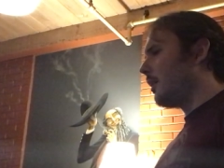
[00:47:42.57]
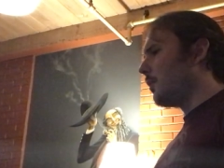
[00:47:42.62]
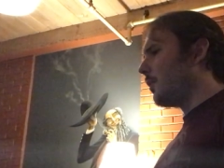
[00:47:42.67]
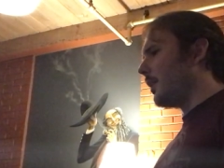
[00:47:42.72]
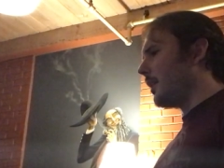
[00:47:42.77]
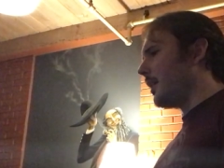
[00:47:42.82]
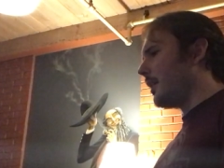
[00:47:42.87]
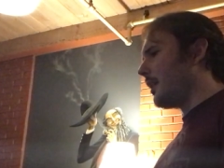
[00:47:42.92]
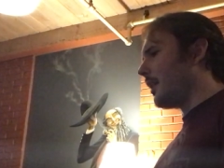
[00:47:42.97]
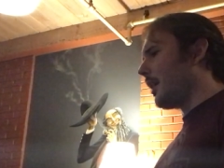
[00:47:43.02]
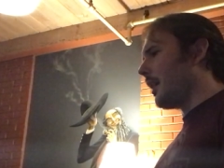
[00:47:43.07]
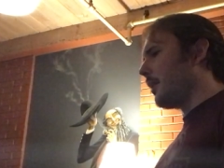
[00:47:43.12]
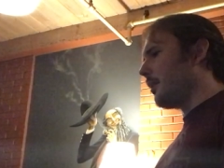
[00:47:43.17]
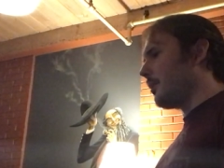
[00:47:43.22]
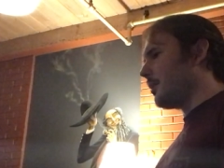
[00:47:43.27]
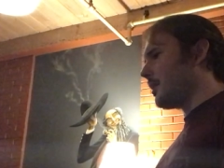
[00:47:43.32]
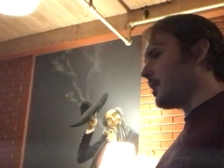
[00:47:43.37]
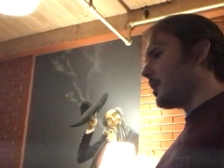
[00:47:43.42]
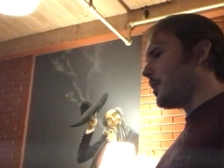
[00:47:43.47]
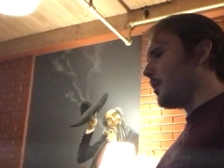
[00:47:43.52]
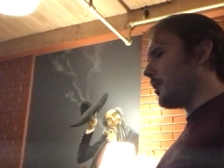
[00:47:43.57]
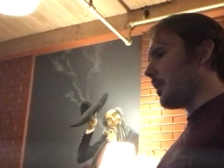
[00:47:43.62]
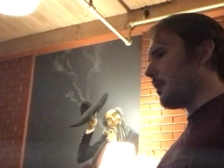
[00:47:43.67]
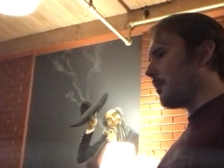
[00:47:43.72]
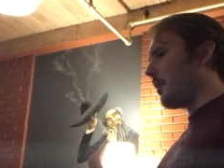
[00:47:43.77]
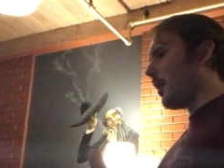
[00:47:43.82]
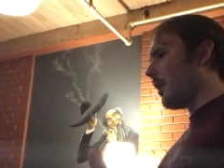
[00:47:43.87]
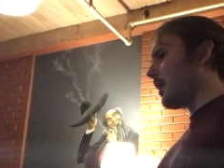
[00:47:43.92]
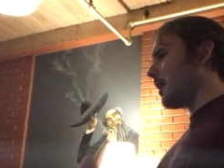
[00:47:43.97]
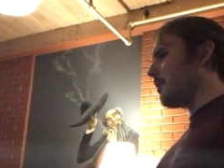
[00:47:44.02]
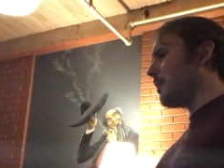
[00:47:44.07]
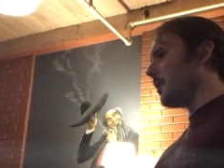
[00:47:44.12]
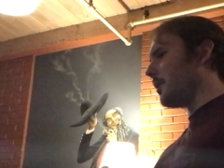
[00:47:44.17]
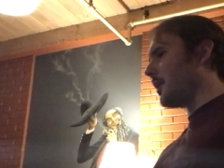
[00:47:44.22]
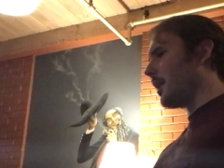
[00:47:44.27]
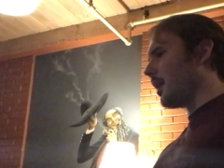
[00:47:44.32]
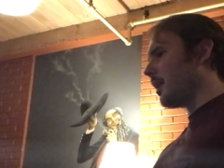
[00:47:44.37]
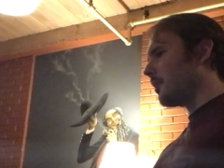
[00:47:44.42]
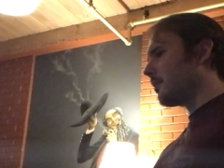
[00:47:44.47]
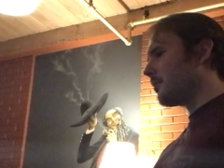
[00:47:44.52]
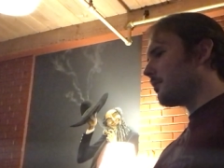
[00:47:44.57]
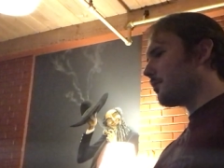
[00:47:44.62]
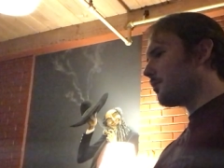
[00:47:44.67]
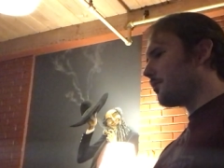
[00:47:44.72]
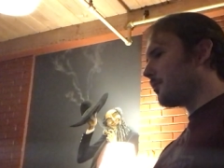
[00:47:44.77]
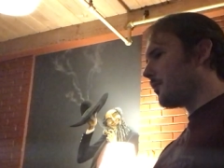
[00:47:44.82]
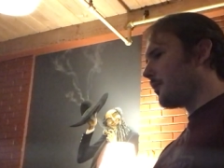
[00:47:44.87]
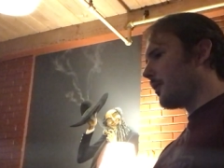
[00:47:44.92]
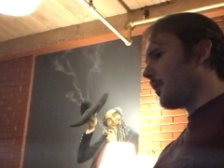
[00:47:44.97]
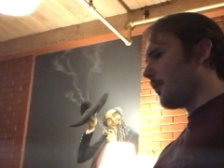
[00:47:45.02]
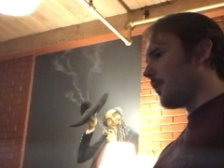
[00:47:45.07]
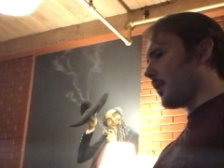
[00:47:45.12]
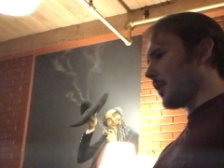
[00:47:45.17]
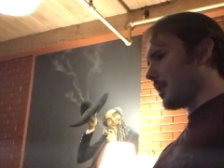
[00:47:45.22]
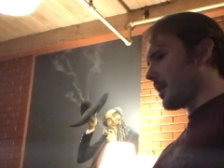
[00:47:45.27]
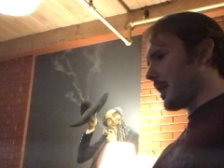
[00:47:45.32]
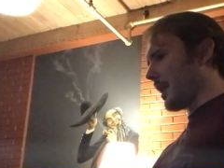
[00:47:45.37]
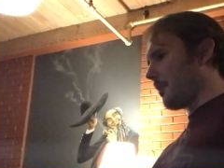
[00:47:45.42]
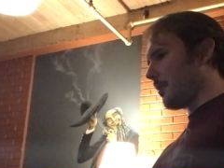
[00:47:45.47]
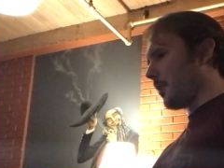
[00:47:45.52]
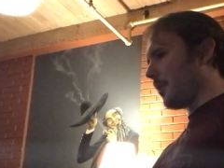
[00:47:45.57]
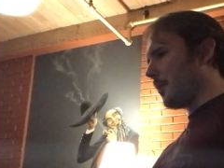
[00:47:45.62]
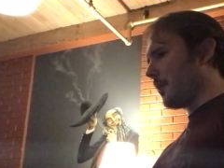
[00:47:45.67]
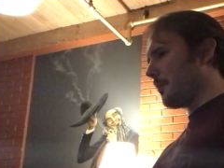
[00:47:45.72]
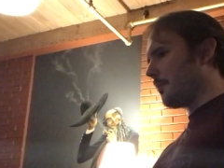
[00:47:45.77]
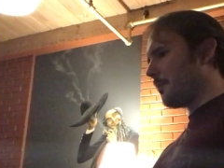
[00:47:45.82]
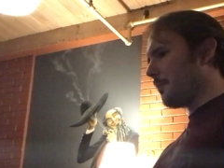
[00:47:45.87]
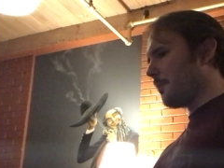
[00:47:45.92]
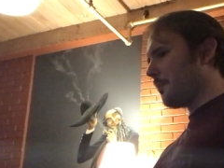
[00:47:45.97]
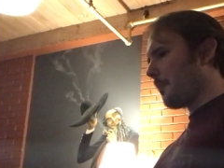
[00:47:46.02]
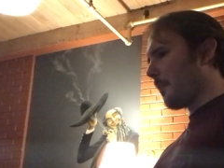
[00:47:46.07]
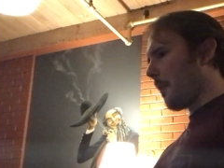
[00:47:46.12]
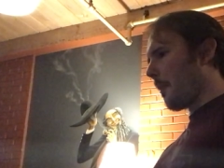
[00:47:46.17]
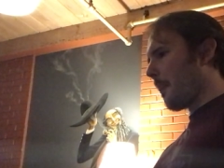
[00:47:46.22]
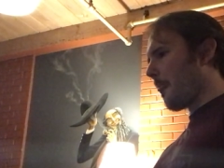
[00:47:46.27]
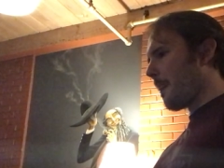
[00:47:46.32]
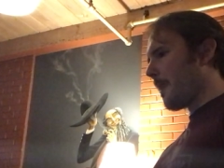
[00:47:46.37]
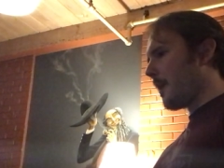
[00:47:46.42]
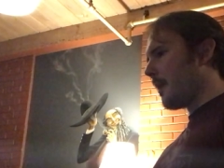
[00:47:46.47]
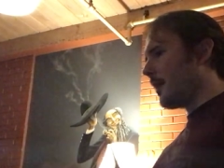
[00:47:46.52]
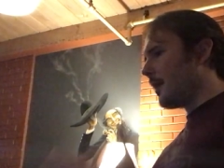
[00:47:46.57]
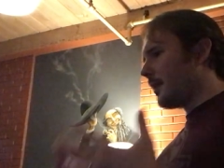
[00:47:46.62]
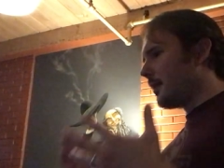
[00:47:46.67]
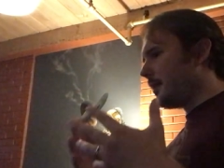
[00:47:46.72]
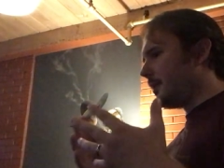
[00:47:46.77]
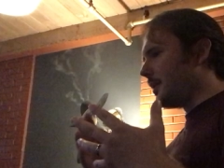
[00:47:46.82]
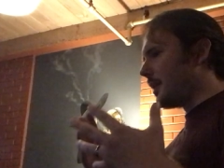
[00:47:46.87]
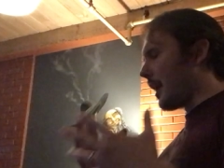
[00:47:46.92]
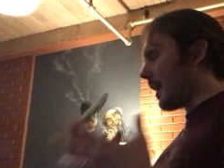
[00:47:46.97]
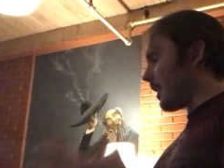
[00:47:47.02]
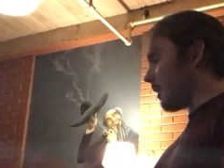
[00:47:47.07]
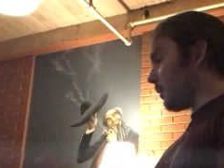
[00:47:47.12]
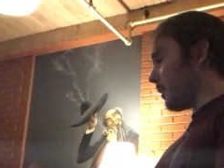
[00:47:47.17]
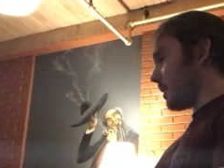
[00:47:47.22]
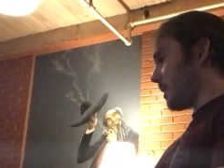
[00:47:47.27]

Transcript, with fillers: When I was doing bodybuilding, for example, diet